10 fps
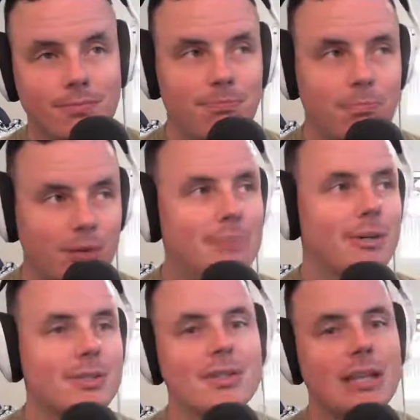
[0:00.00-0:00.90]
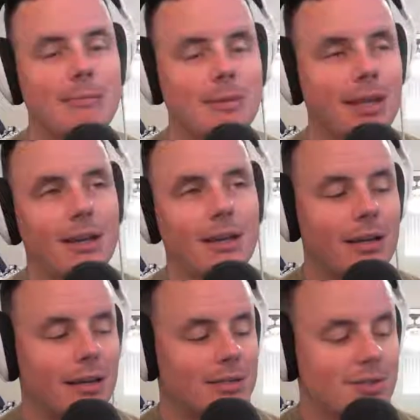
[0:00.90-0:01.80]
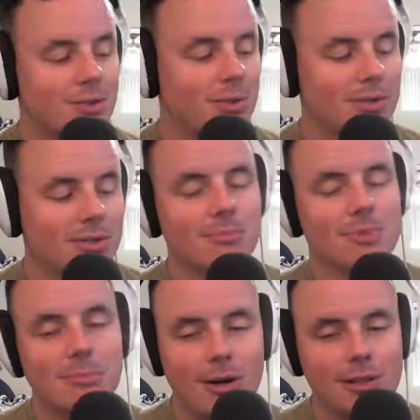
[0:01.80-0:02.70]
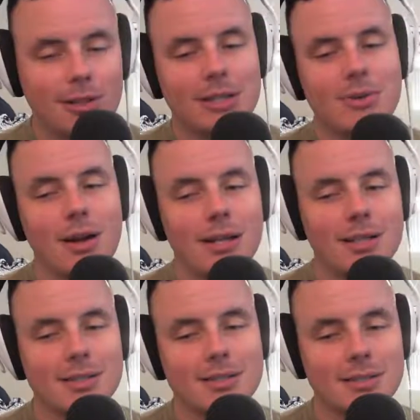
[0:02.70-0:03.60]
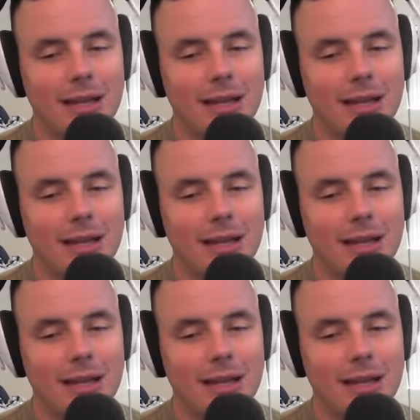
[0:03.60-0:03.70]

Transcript: pretty much the same thing. I'd store some small electronics,